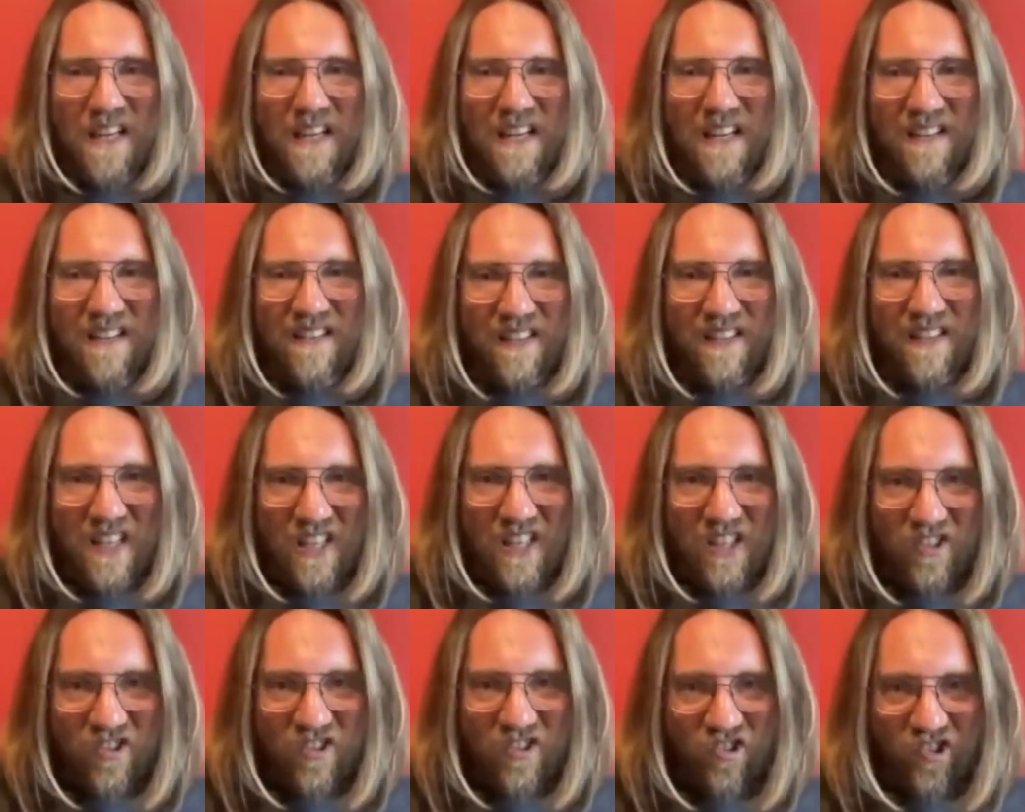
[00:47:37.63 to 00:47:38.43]

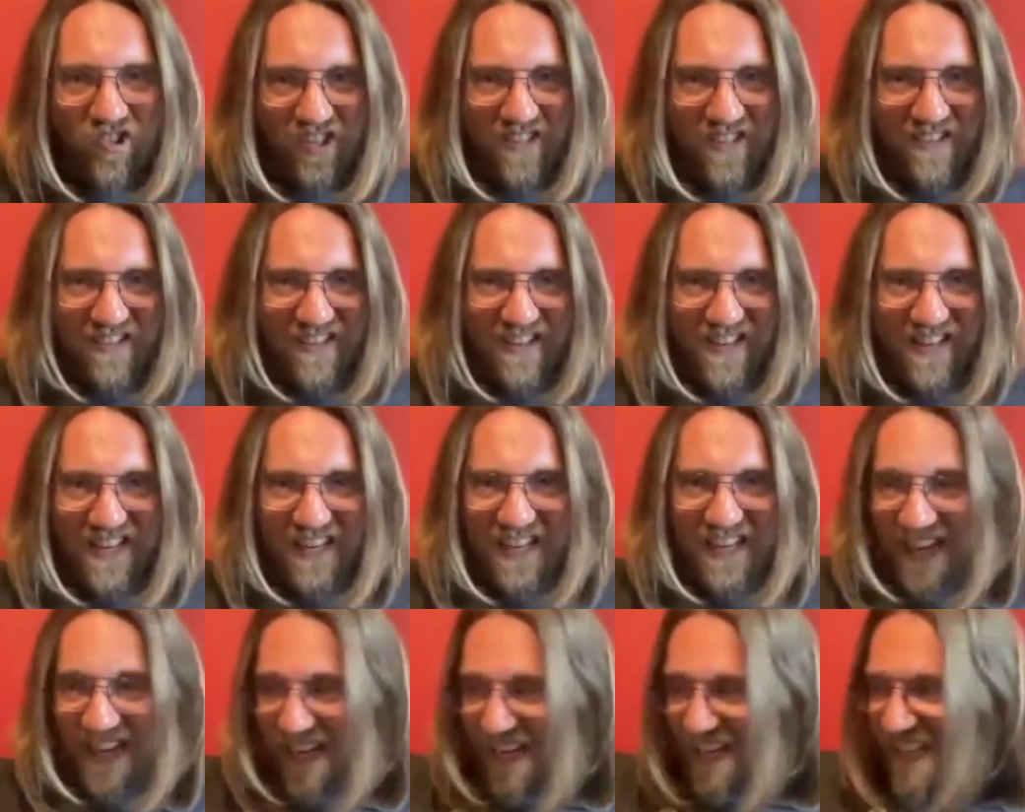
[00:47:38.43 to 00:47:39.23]
eating,
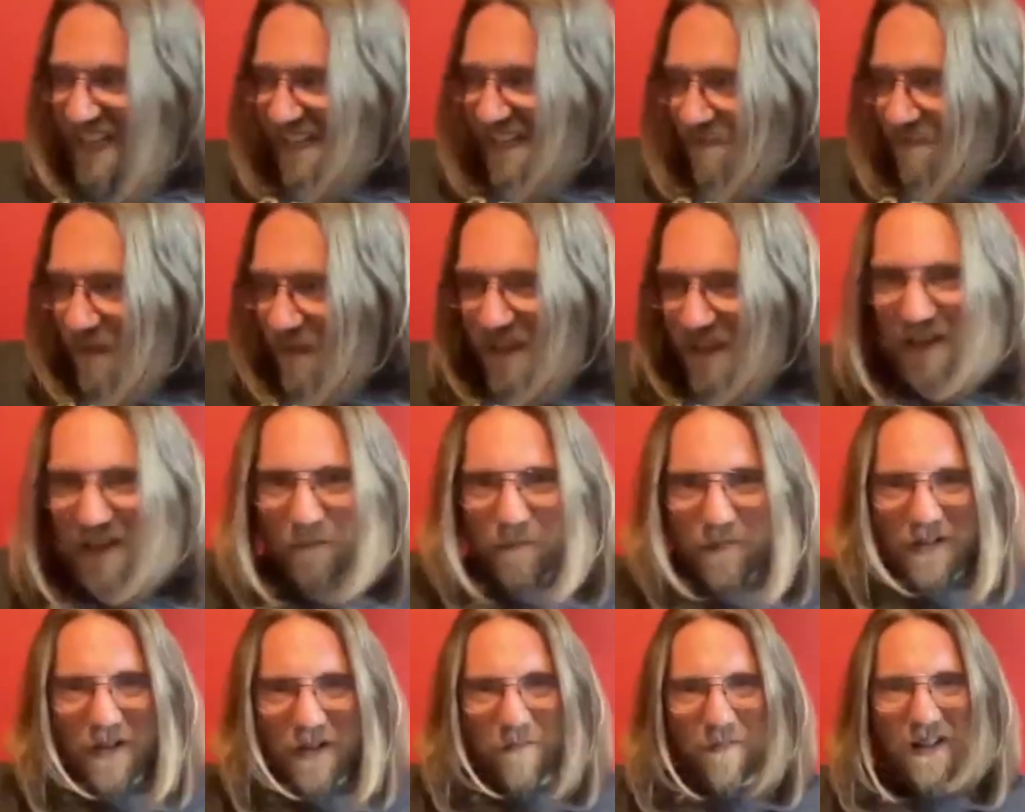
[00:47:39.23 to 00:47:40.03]
shitting, blah,
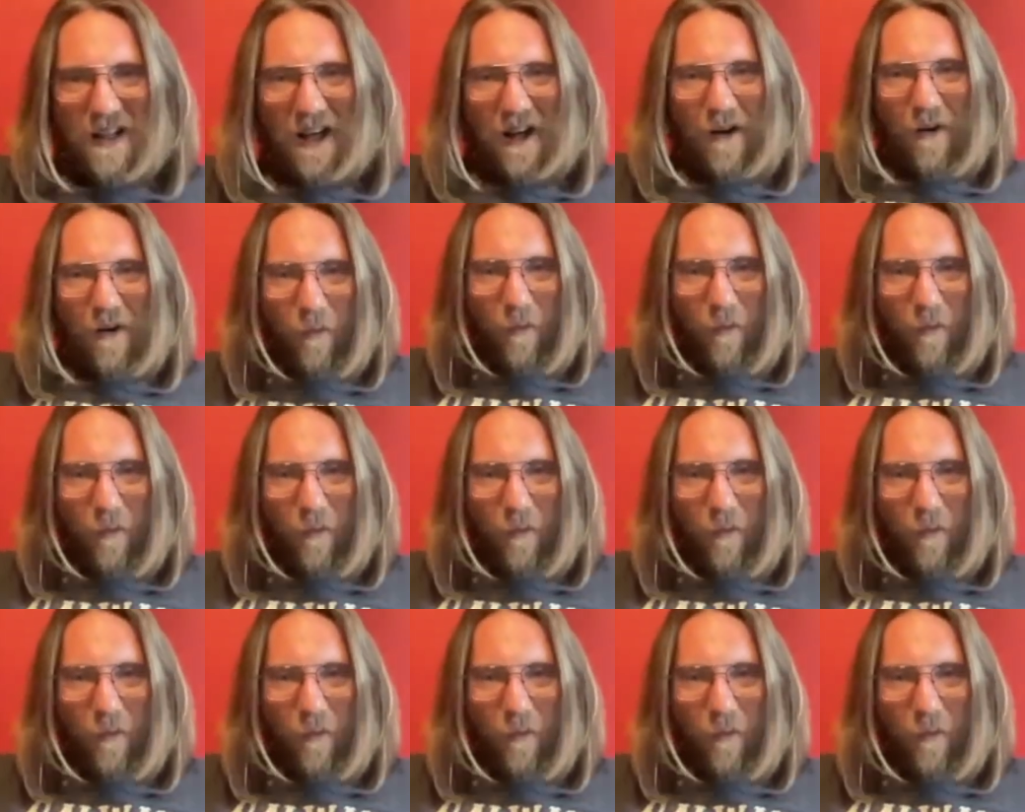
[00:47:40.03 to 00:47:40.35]
blah, blah.